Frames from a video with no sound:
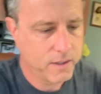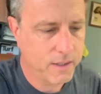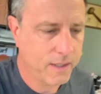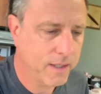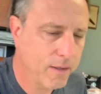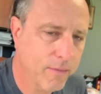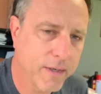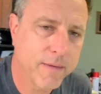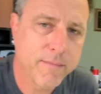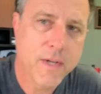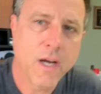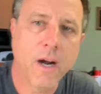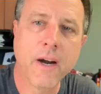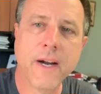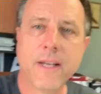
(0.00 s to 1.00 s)
Anyway,
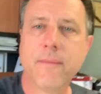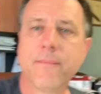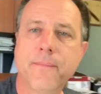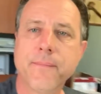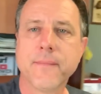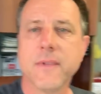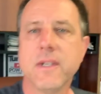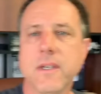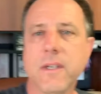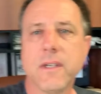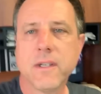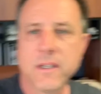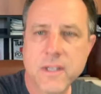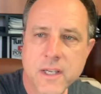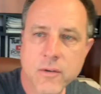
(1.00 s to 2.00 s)
all right,
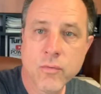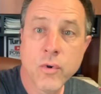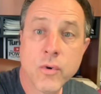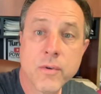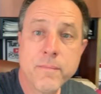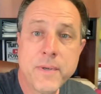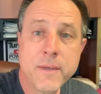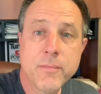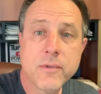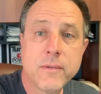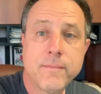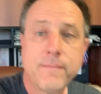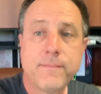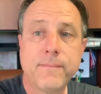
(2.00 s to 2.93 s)
gonna get rolling, people.